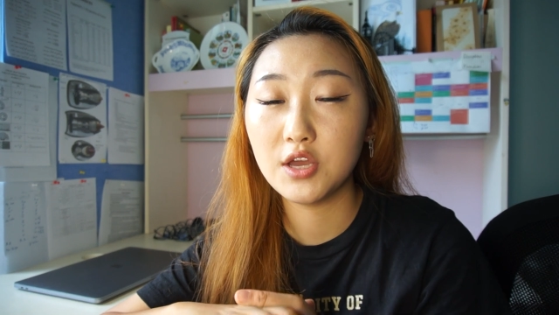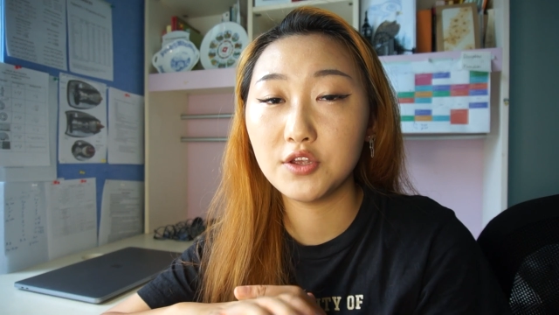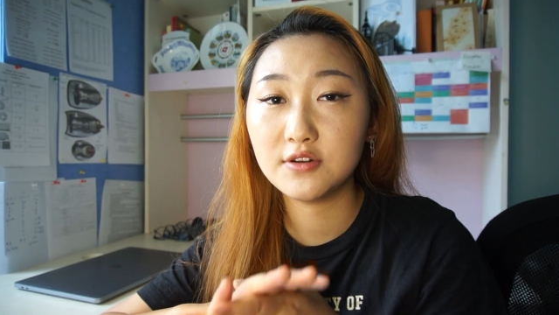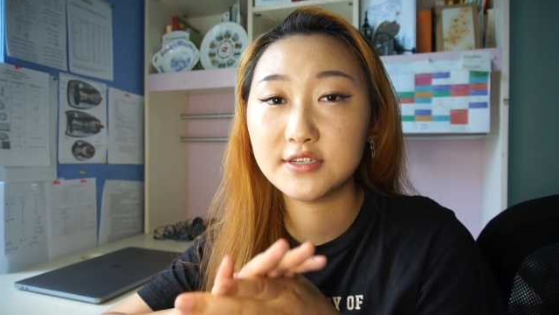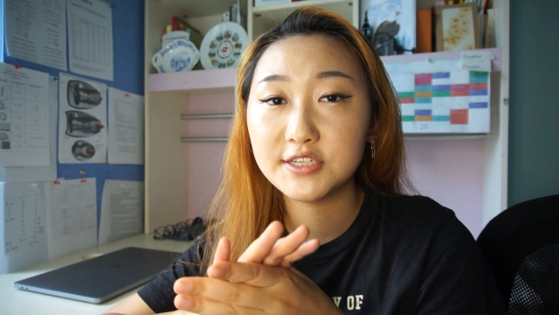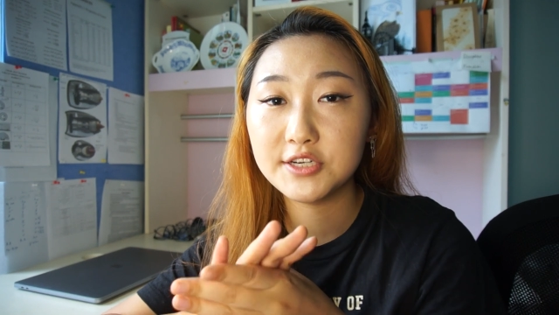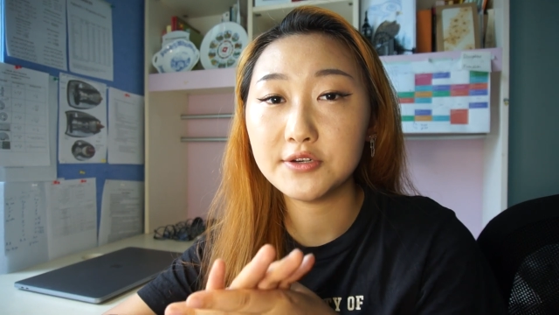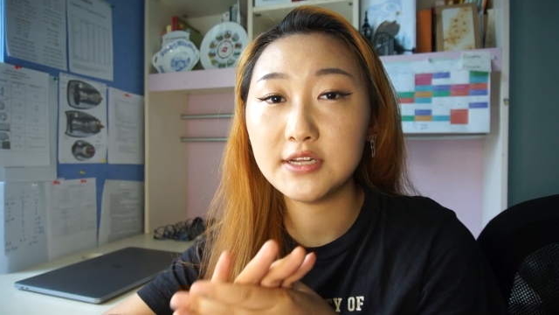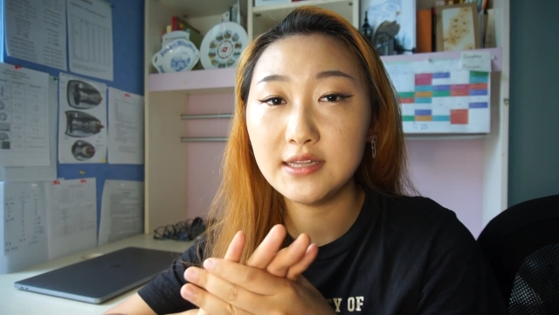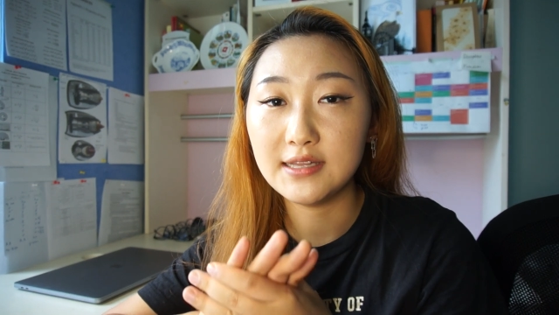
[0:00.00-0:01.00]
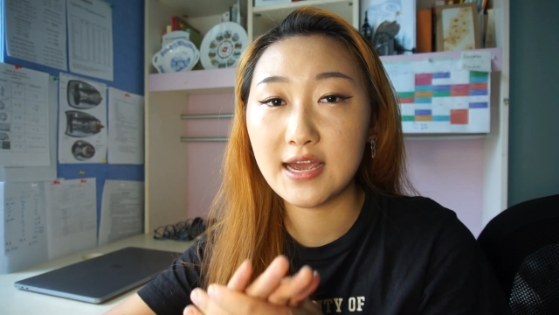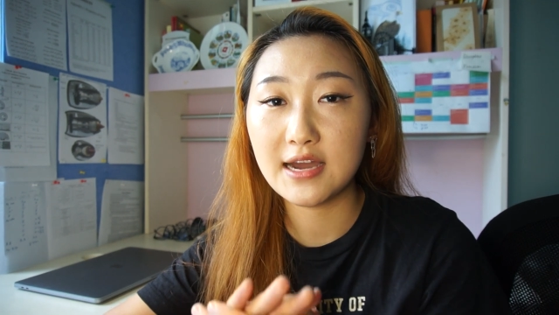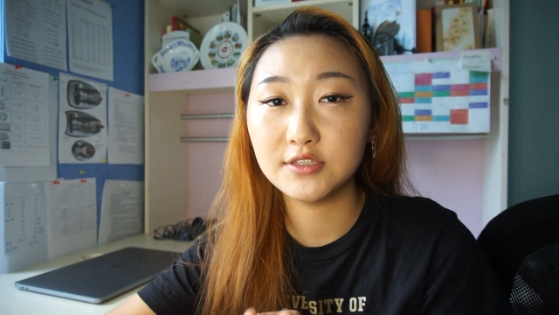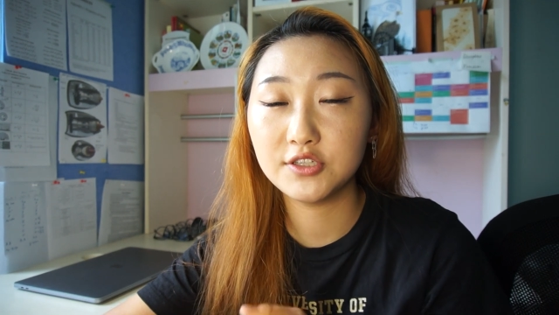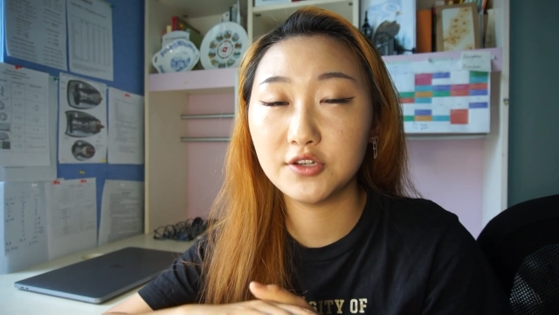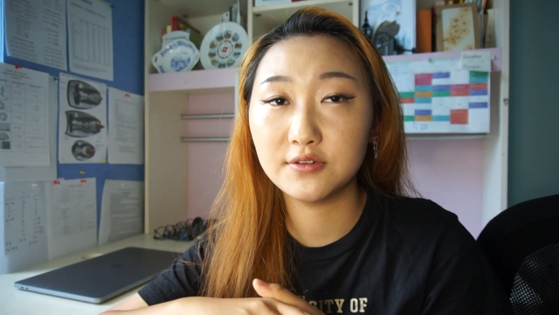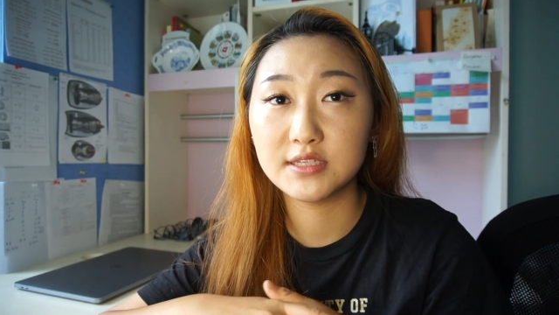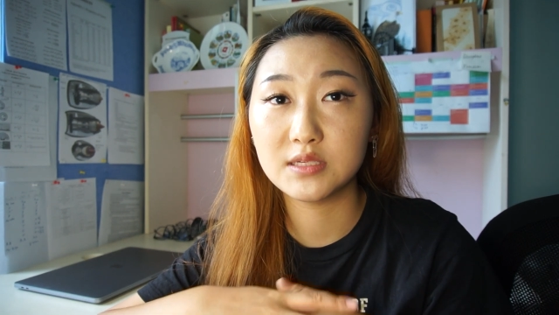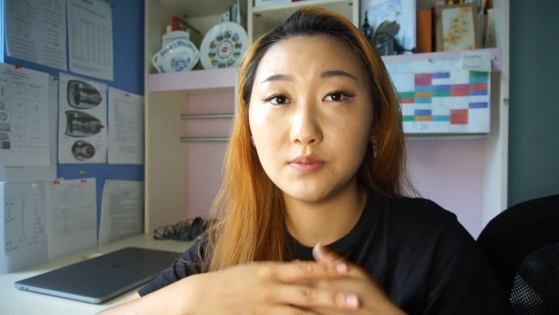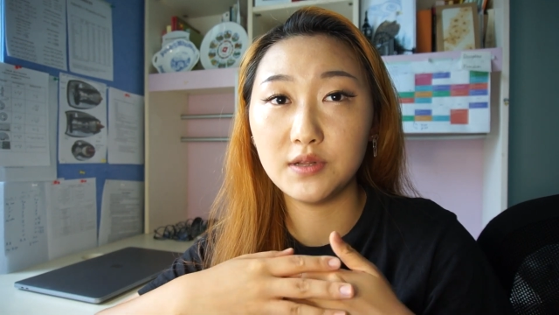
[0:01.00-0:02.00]
you're still allowed to
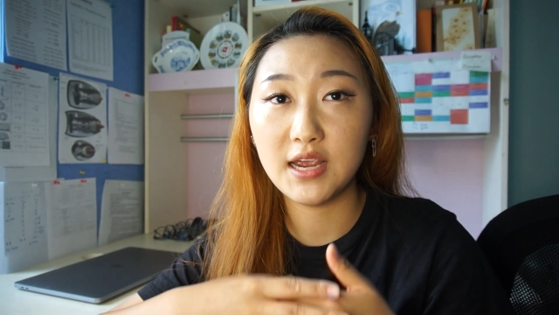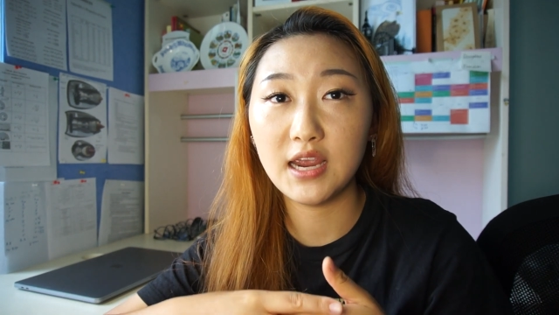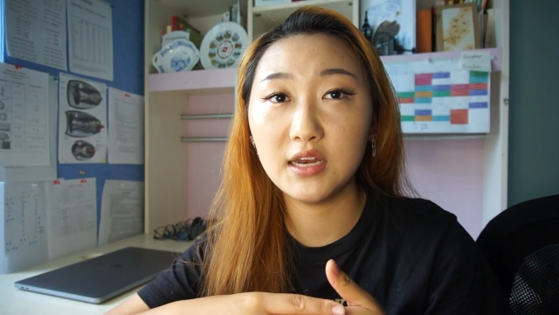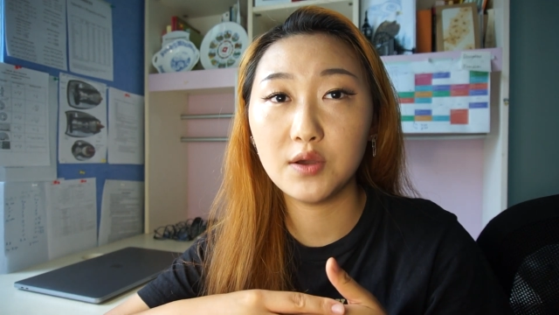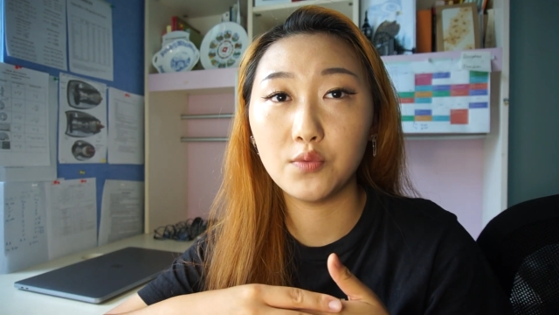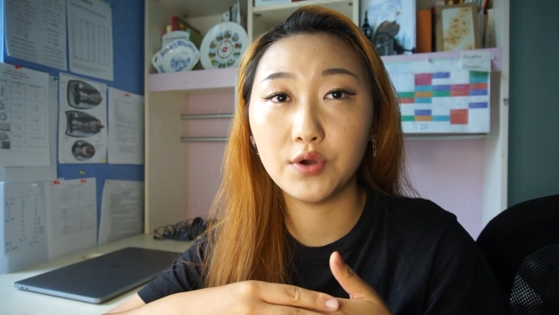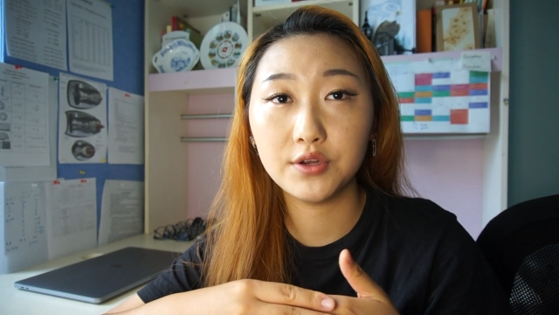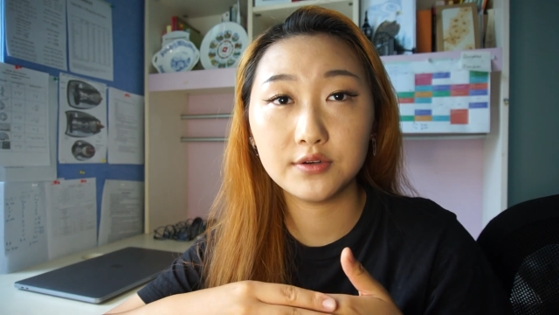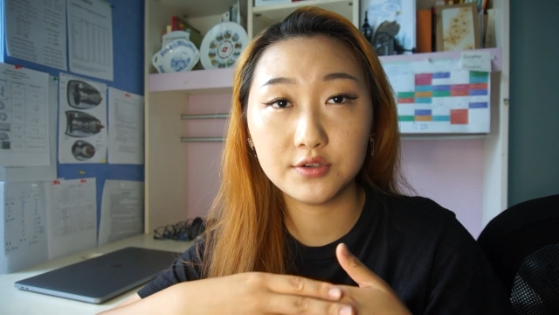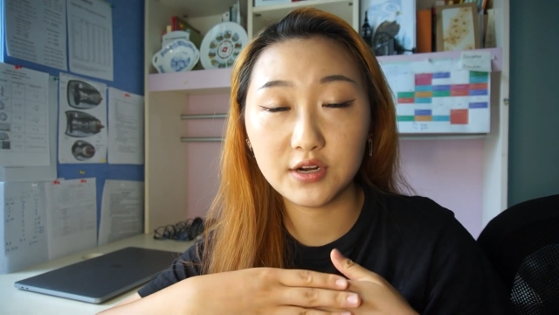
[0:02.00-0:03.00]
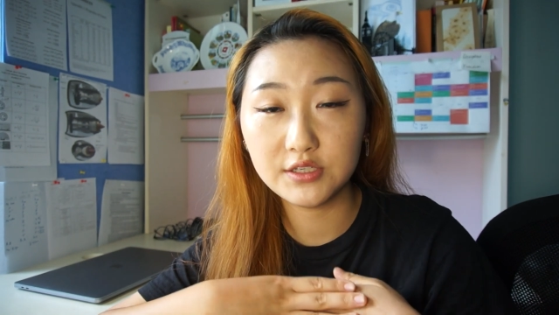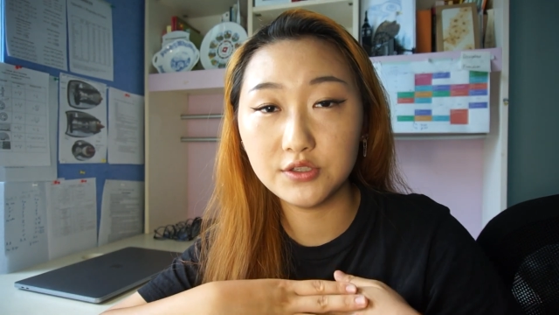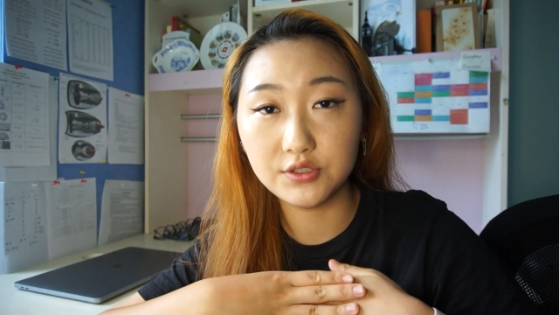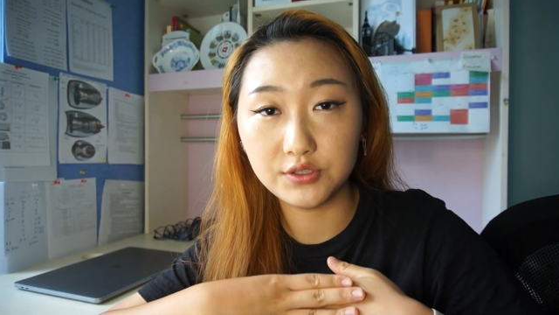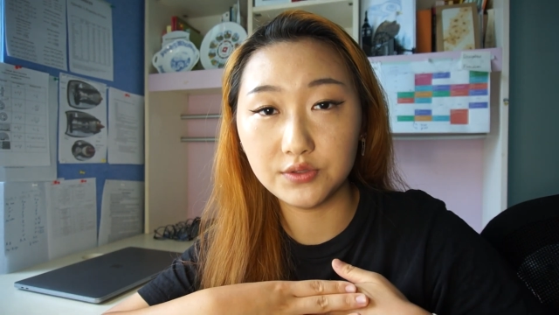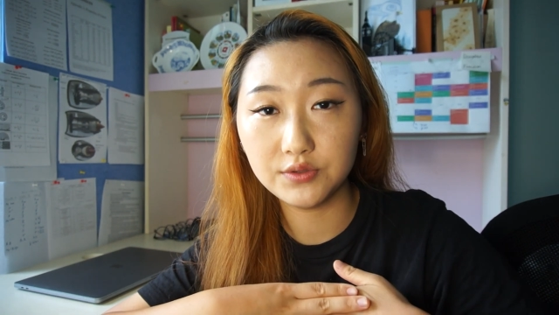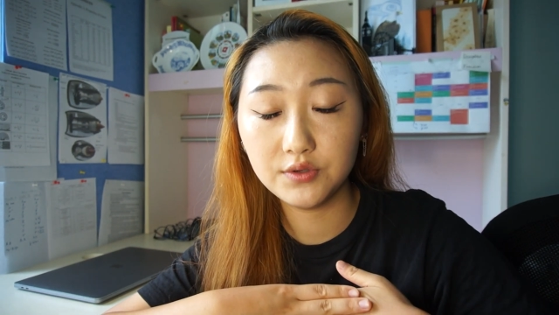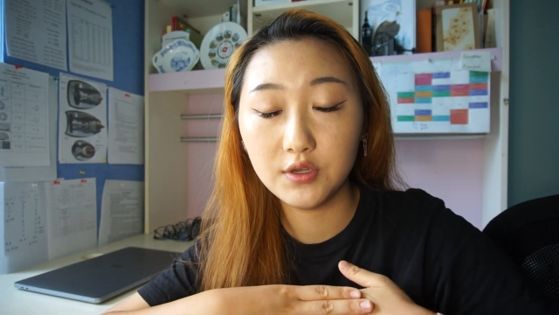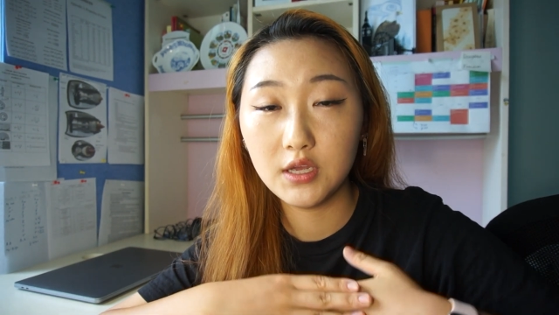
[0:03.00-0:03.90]
explain what you're trying to do